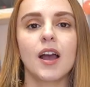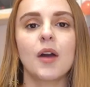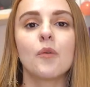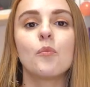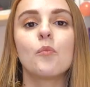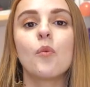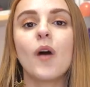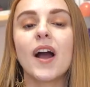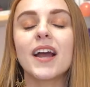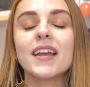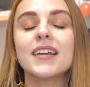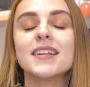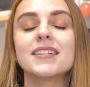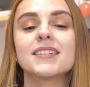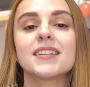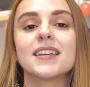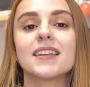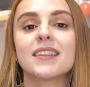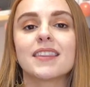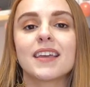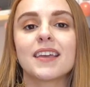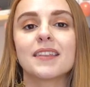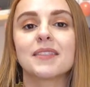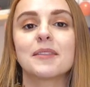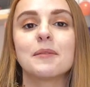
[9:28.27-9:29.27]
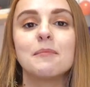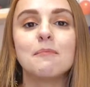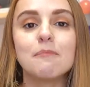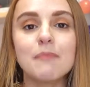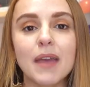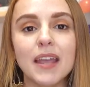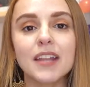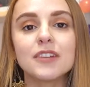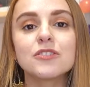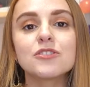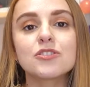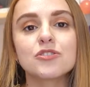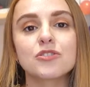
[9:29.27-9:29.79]
And why is it that the
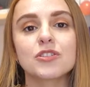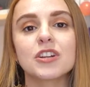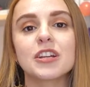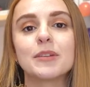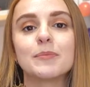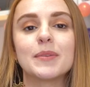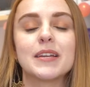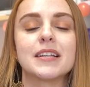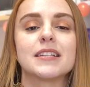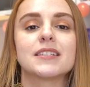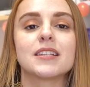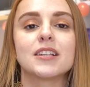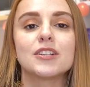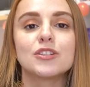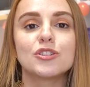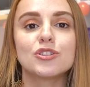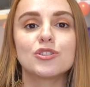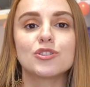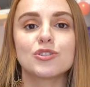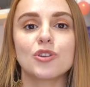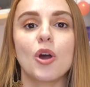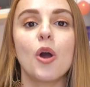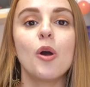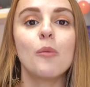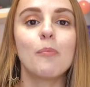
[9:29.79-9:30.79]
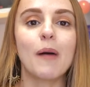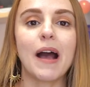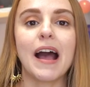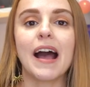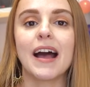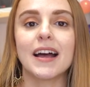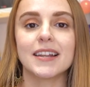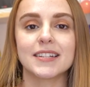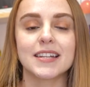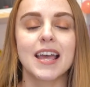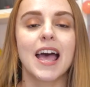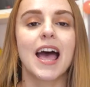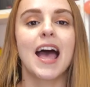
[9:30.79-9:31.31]
mainstream is so
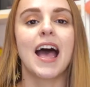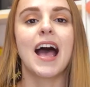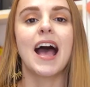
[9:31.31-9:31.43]
bad